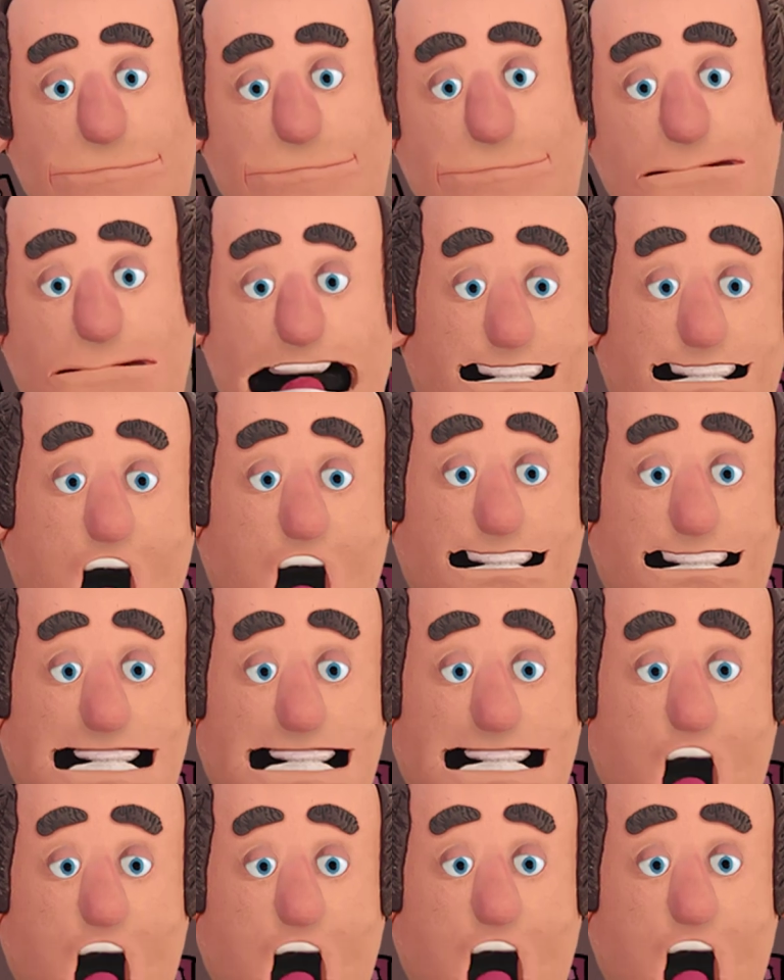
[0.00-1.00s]
Because
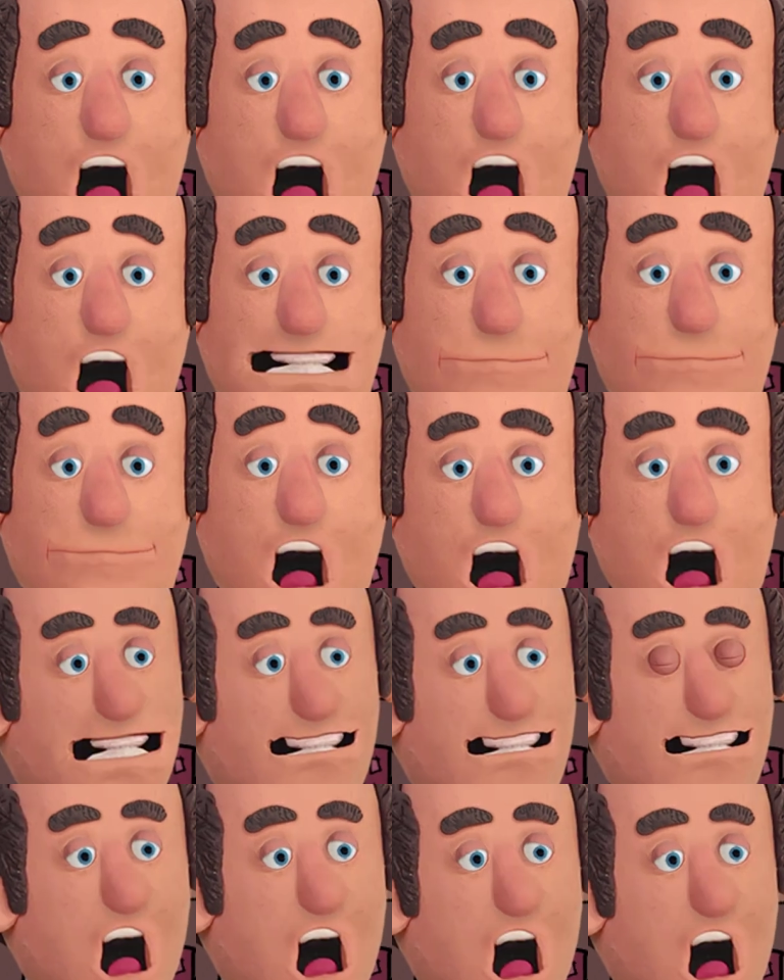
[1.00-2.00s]
God
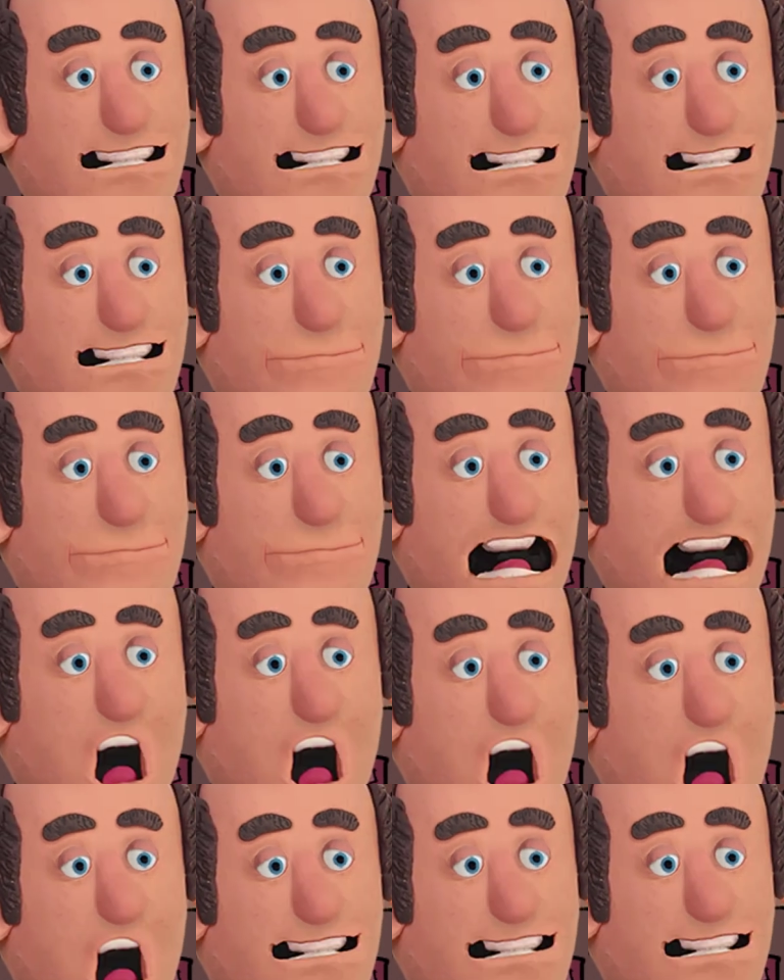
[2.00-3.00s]
exists
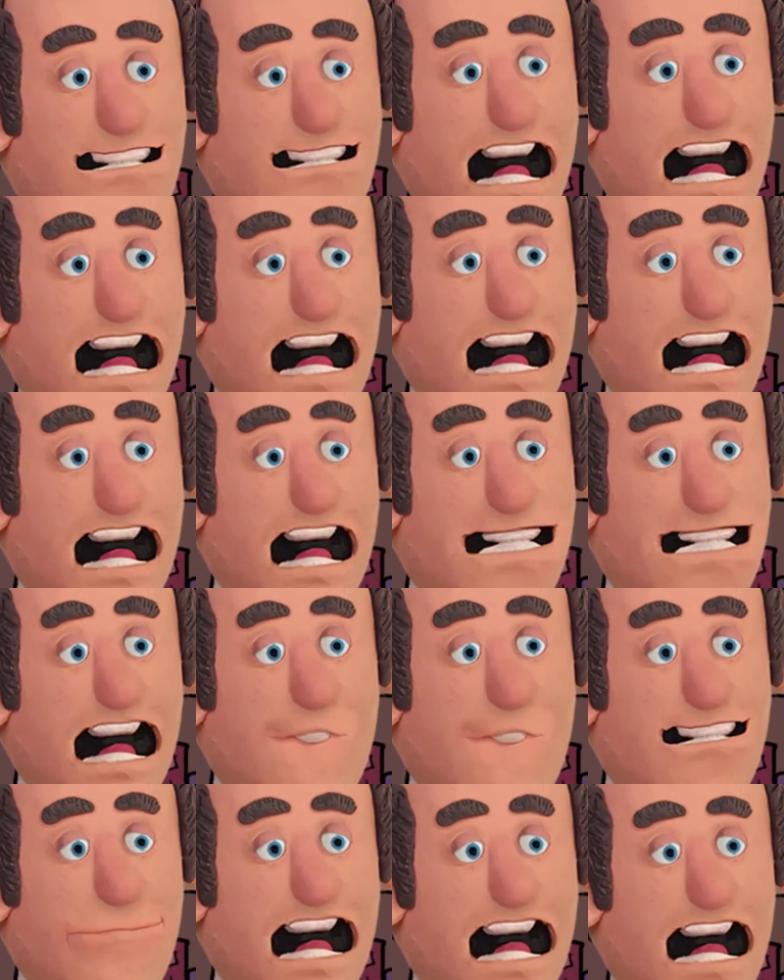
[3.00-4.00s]
outside
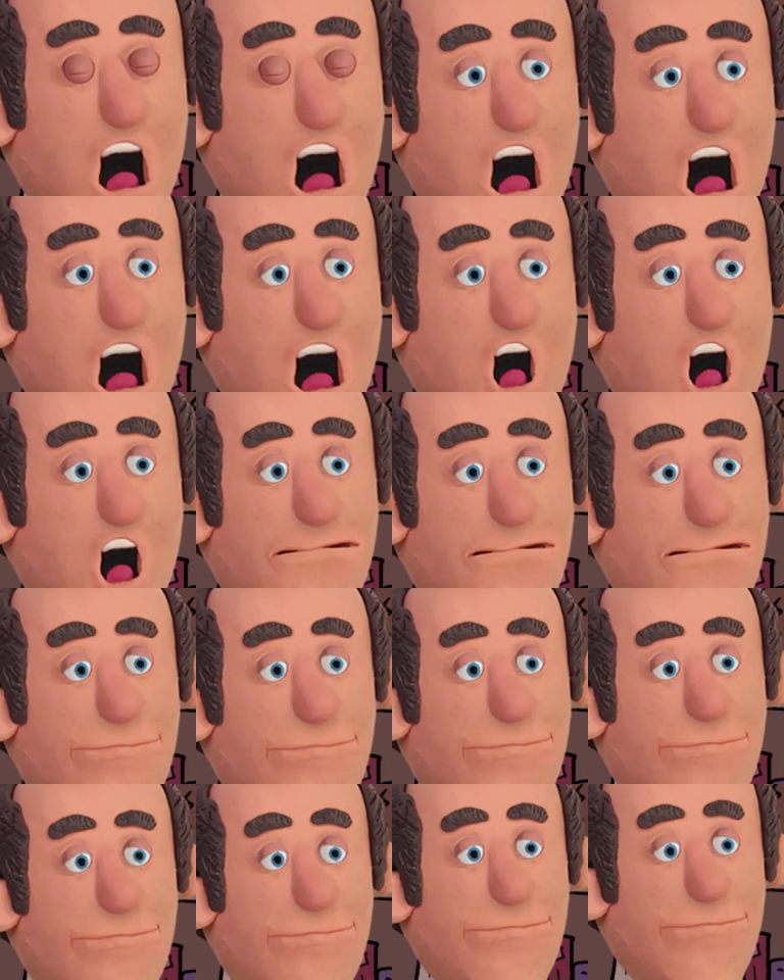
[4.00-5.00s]
of time.
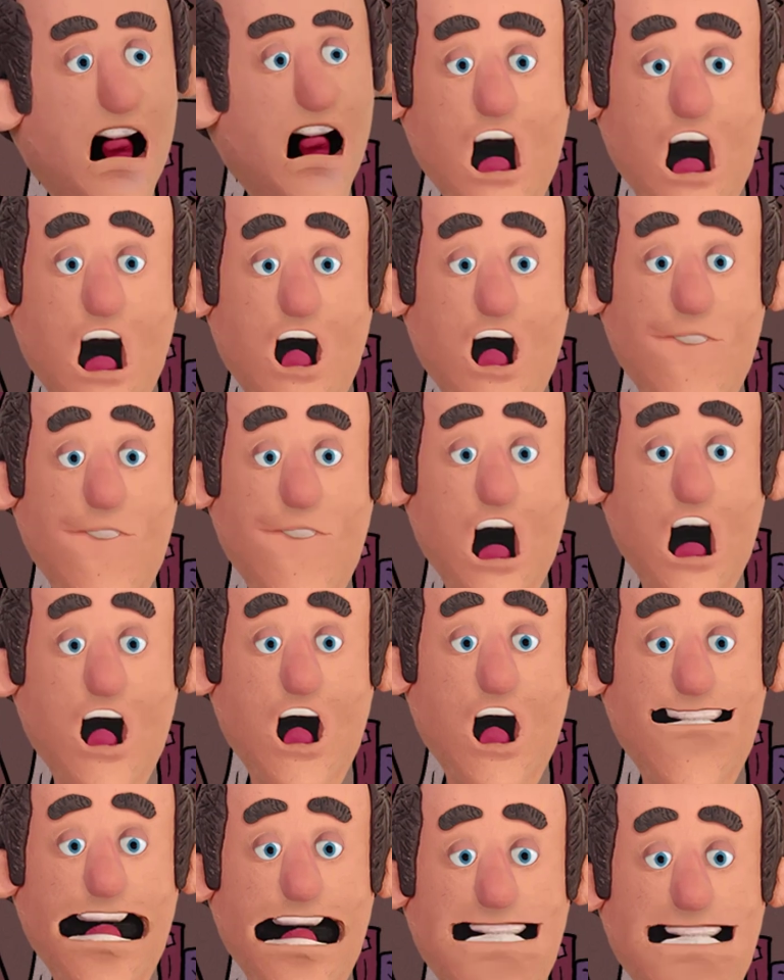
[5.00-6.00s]

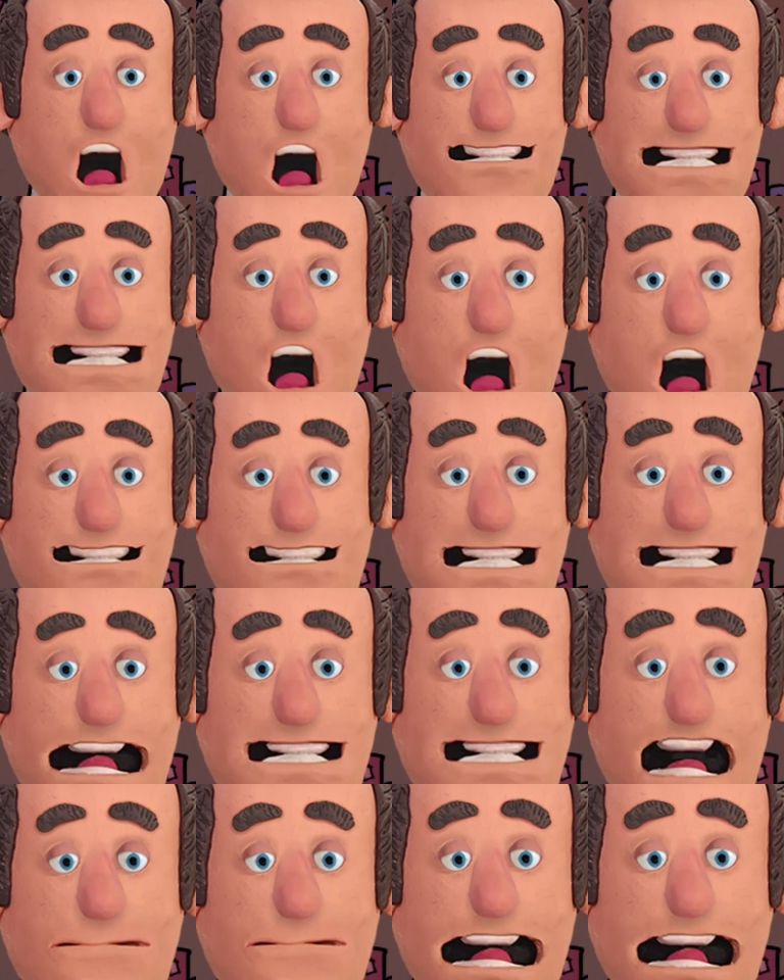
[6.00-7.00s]
Therefore, he does not
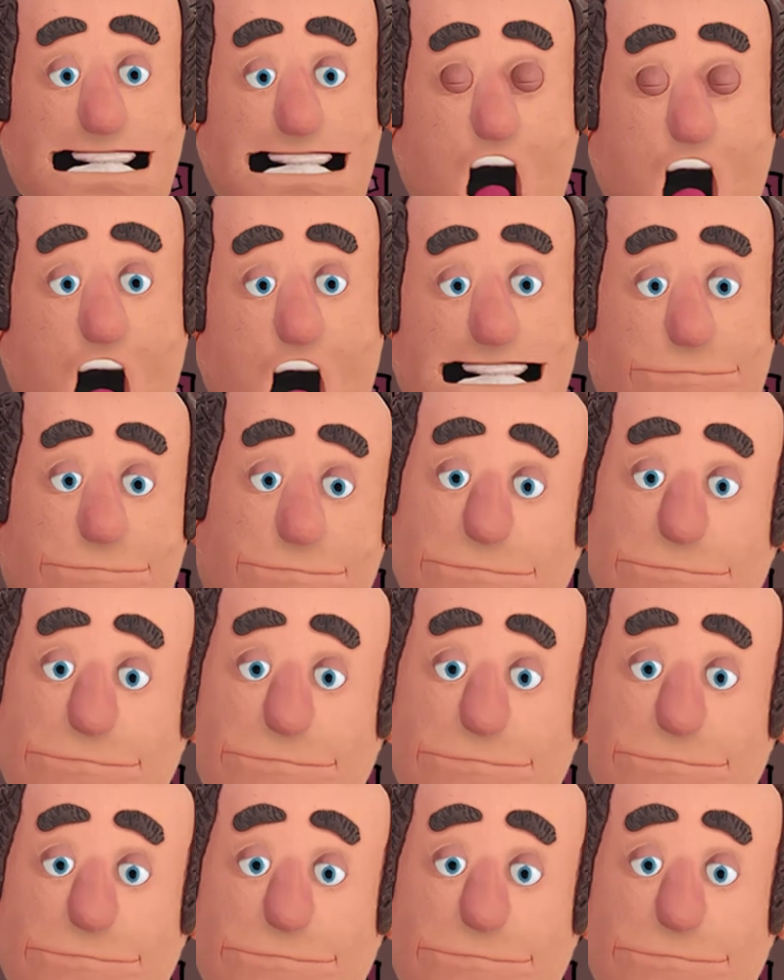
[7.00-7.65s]
need a beginning.